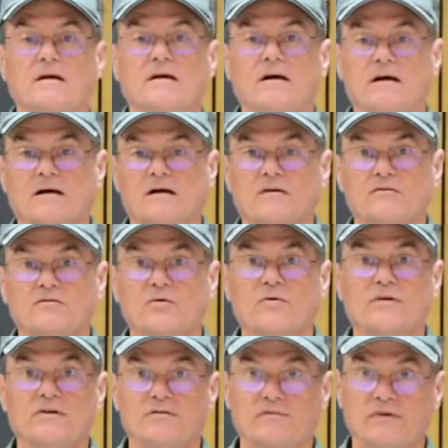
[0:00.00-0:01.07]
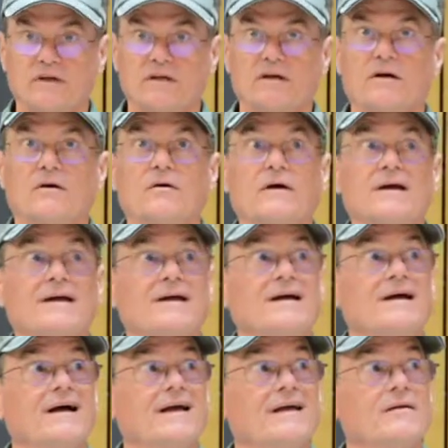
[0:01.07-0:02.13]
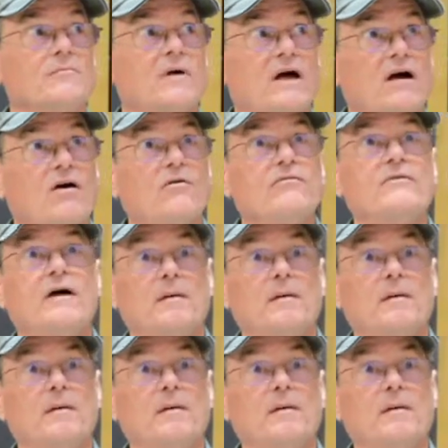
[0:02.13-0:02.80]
uh, doing this video. And my office,